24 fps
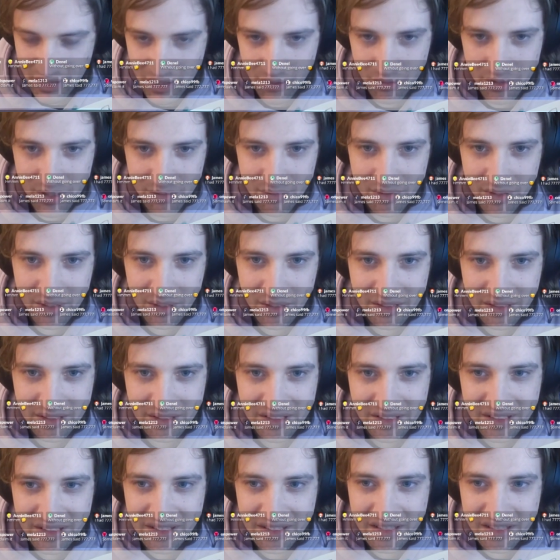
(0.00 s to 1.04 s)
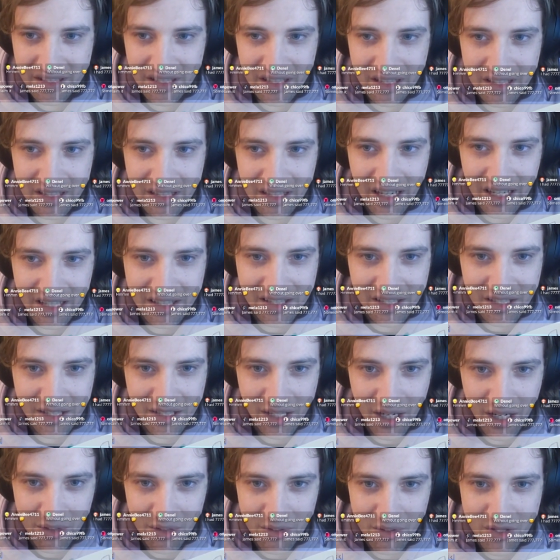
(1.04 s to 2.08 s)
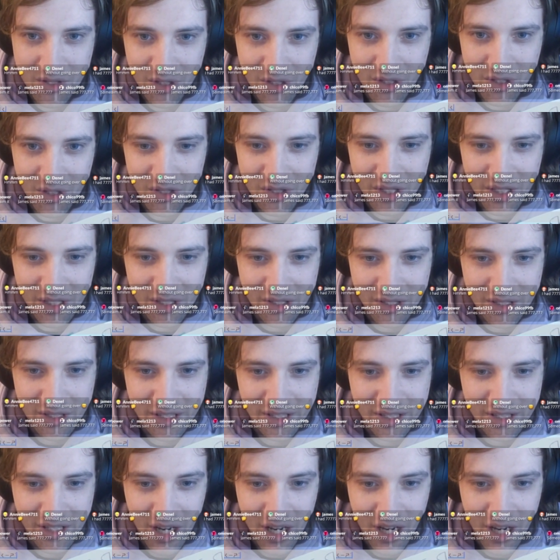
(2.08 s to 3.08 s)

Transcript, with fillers: Here, we'll keep it going. I think Taiwan John got the closest.